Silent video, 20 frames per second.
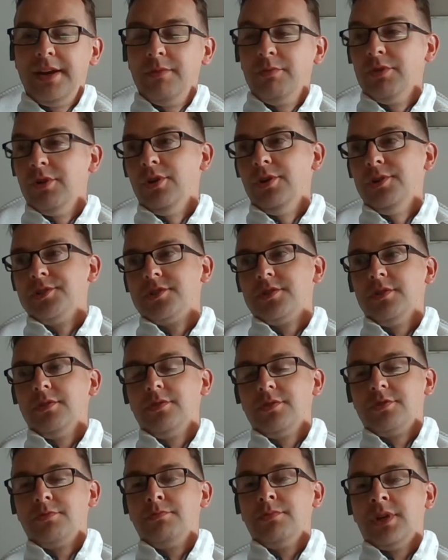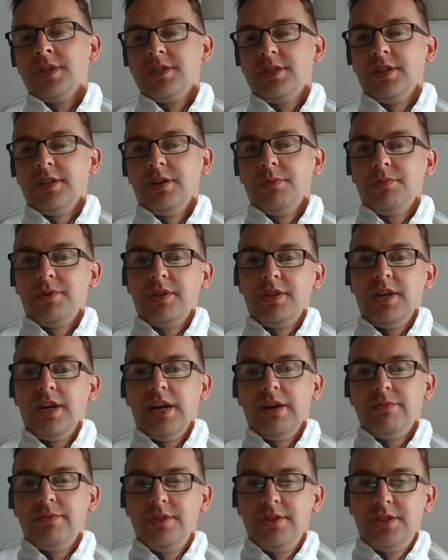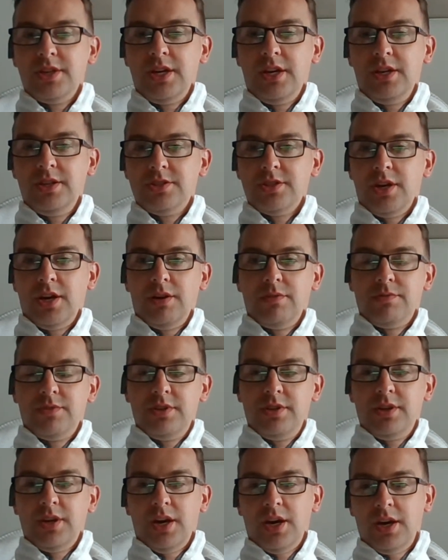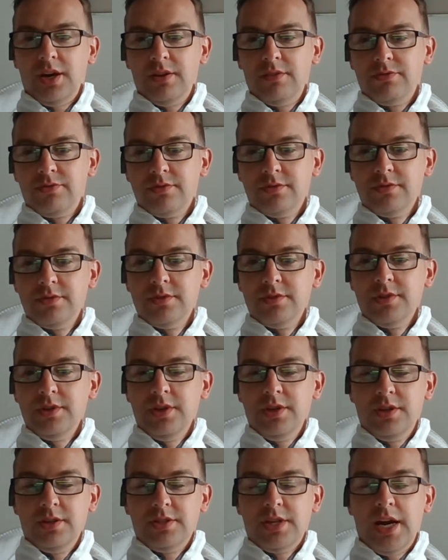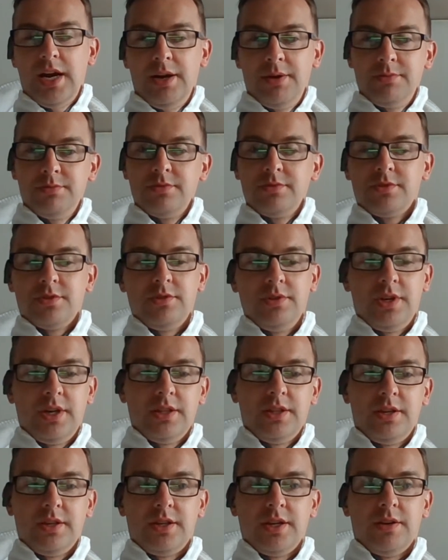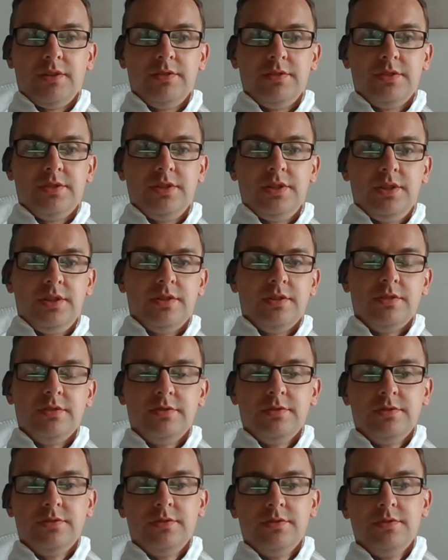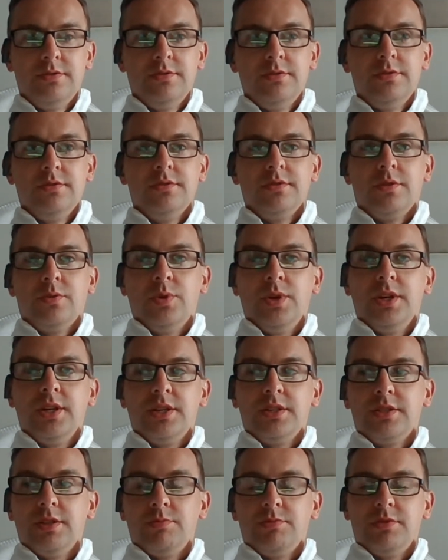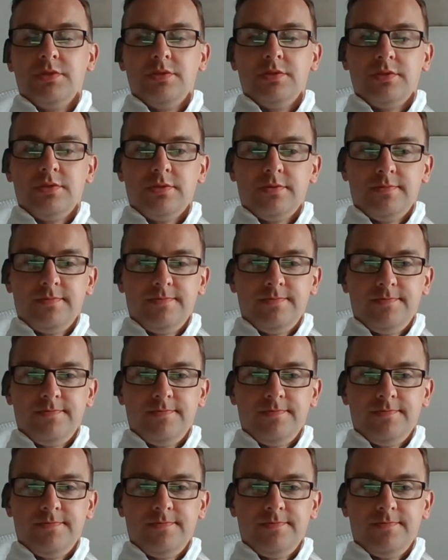and it will also dramatically bring the average age of the hive down so you get that guaranteed green acceptance.